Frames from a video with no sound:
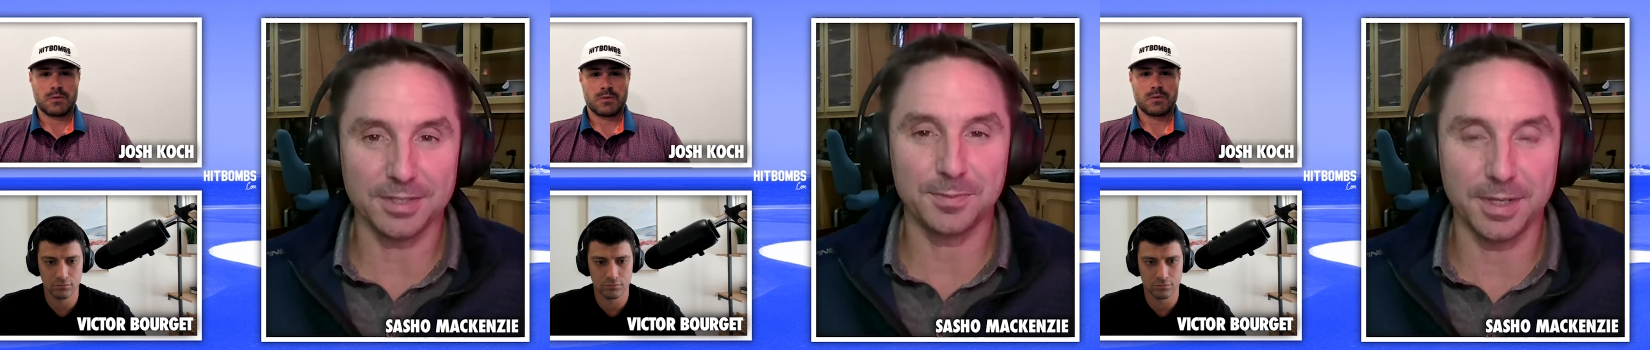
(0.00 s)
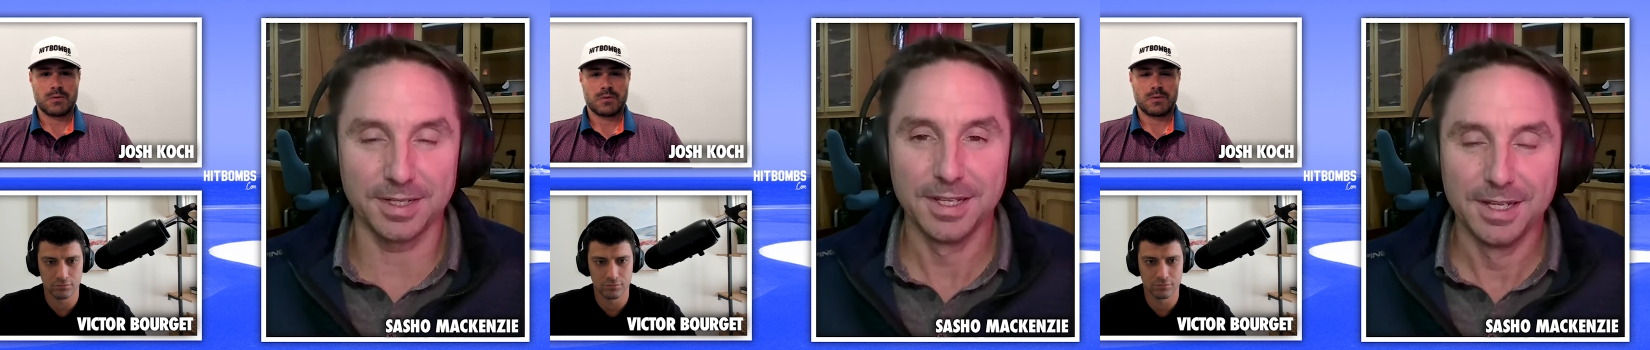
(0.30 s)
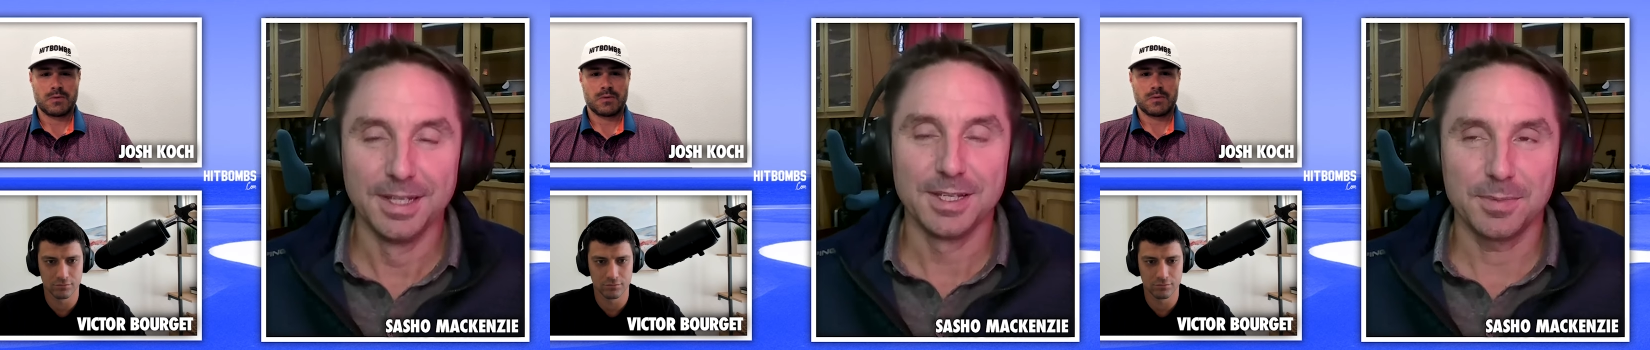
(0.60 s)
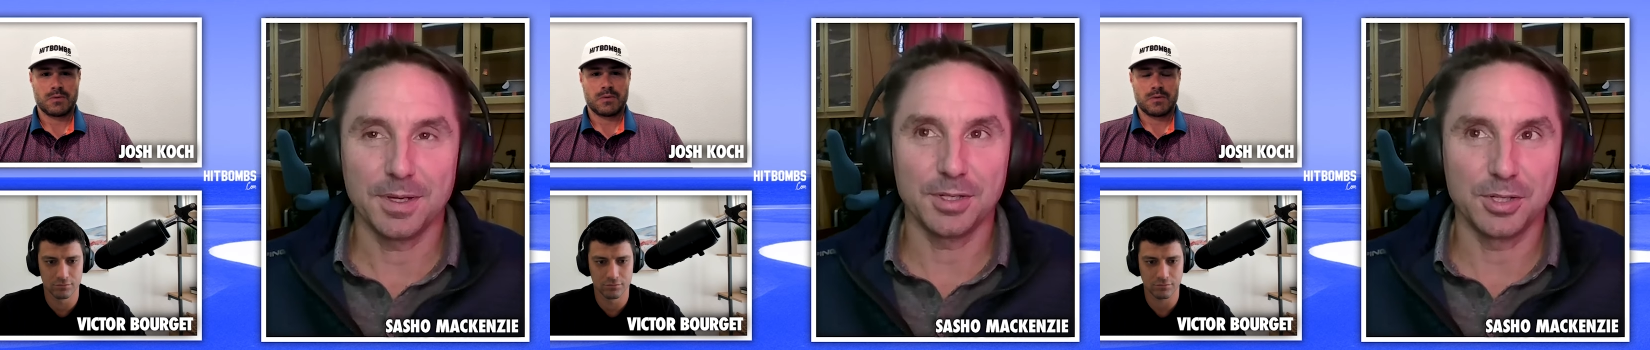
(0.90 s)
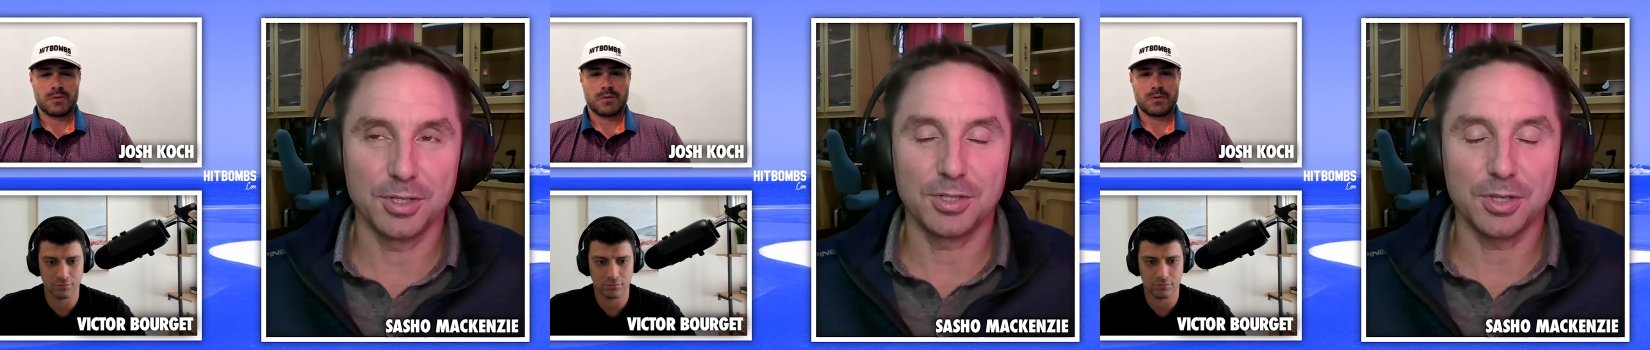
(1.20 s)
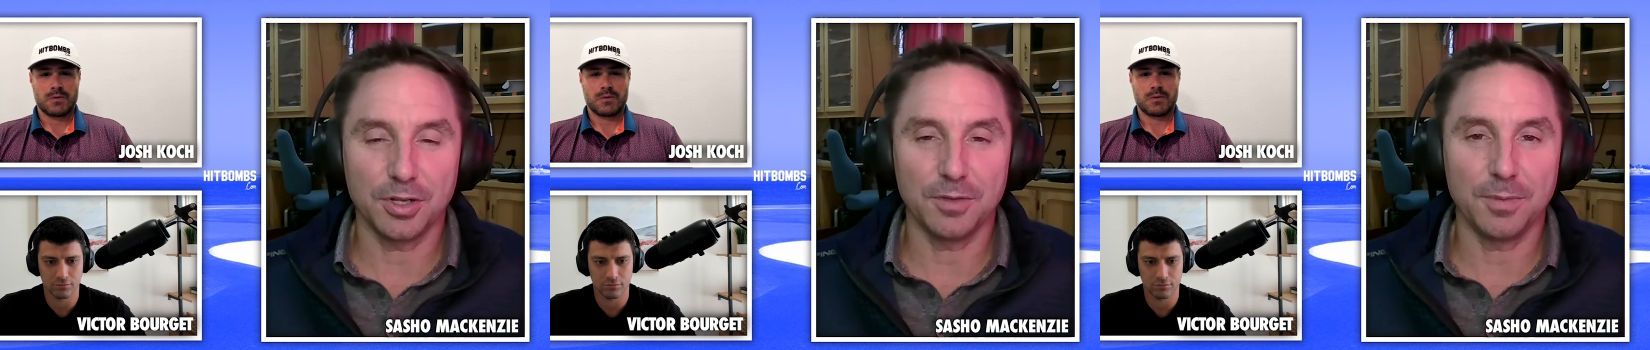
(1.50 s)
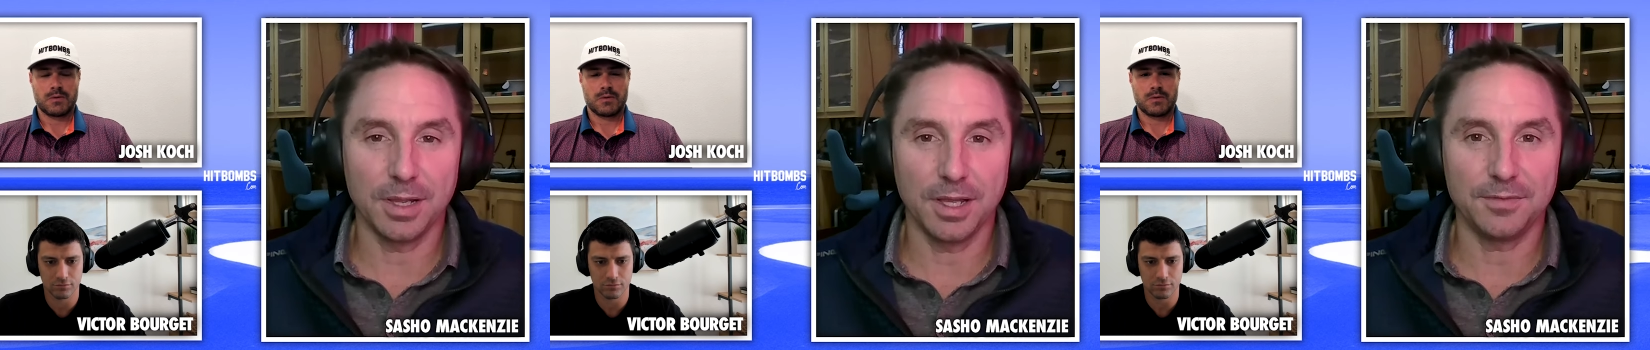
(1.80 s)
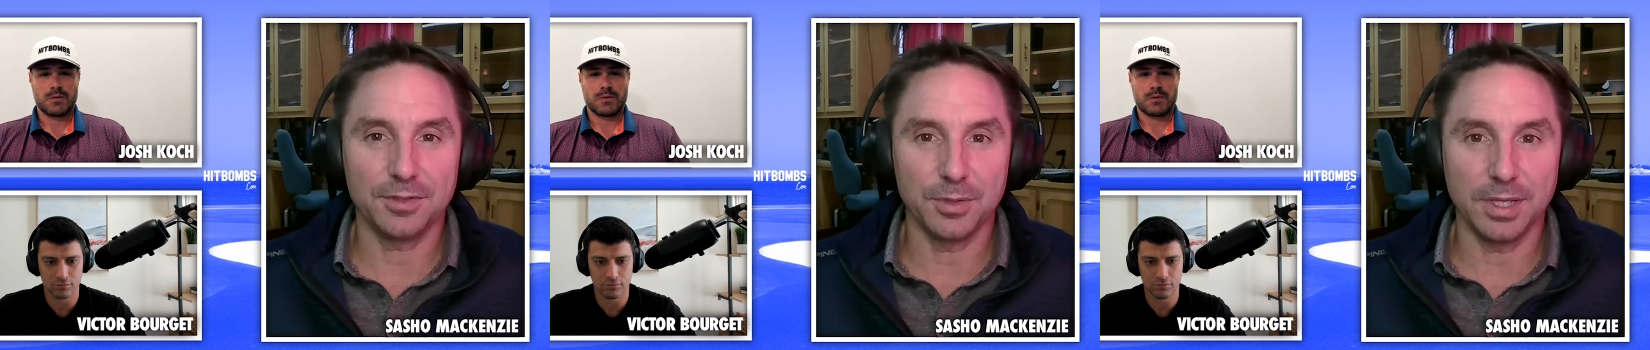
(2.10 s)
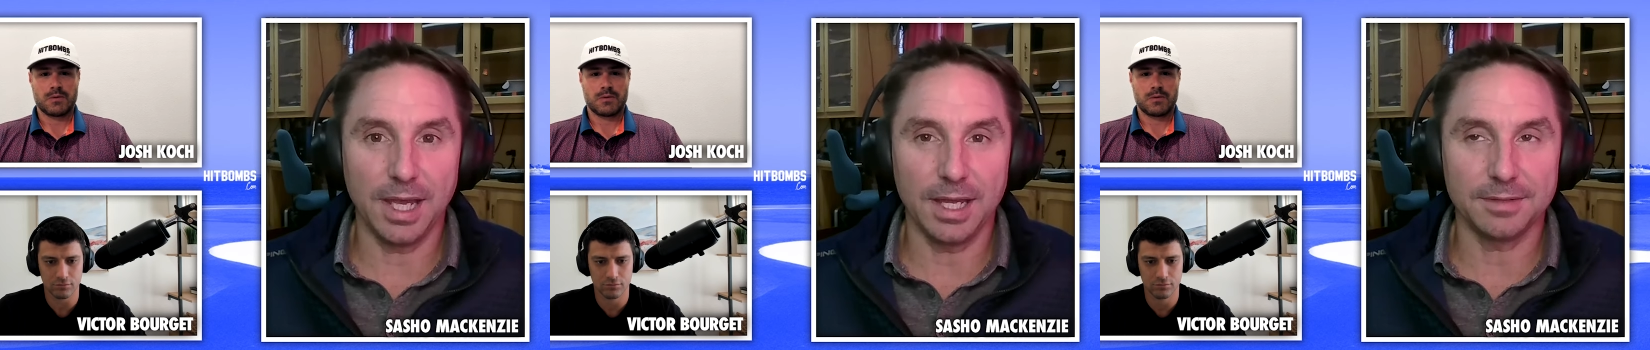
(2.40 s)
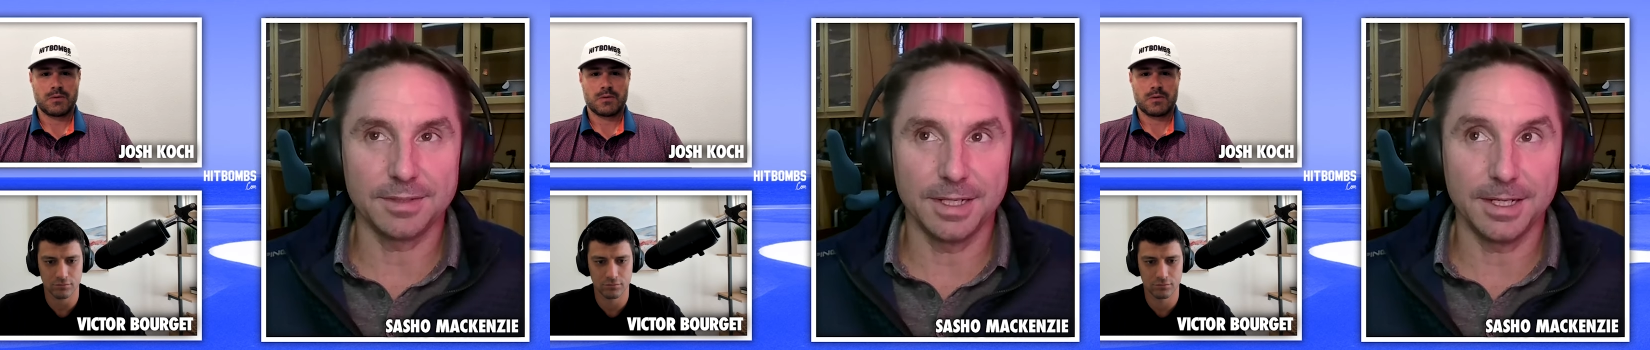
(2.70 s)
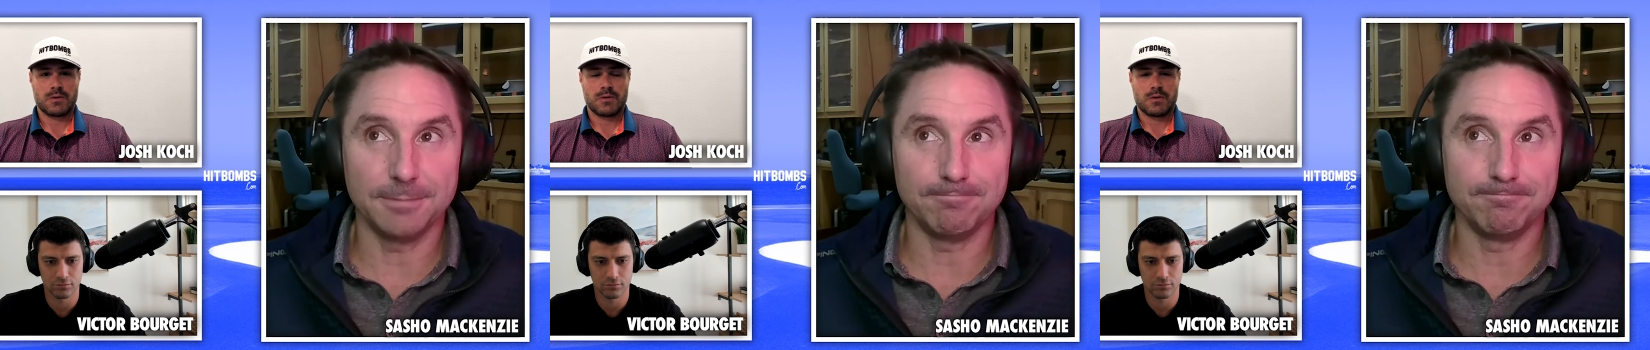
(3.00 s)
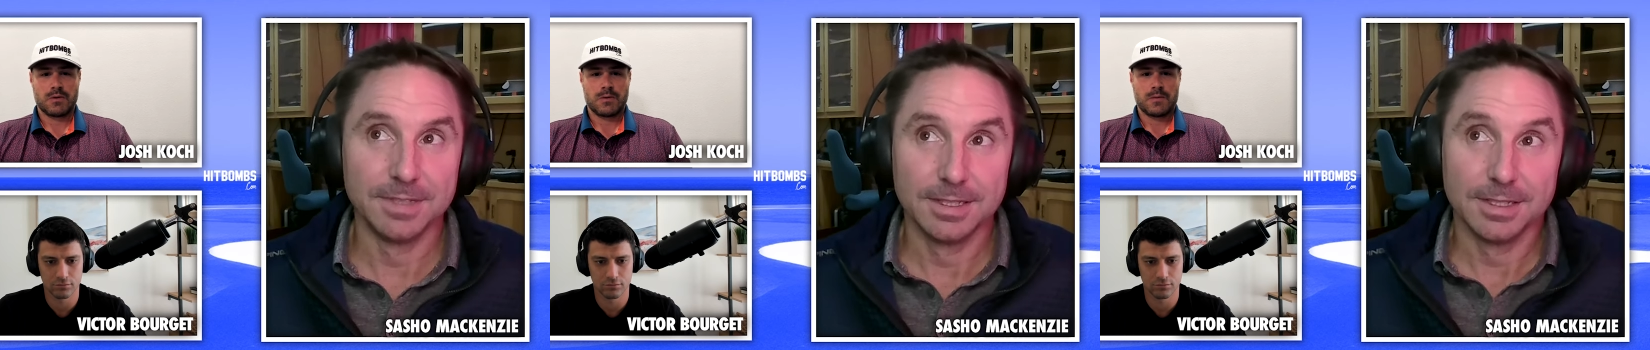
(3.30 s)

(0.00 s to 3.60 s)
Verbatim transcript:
Speaker 1: Spent spent a good chunk of my life doing that. Um,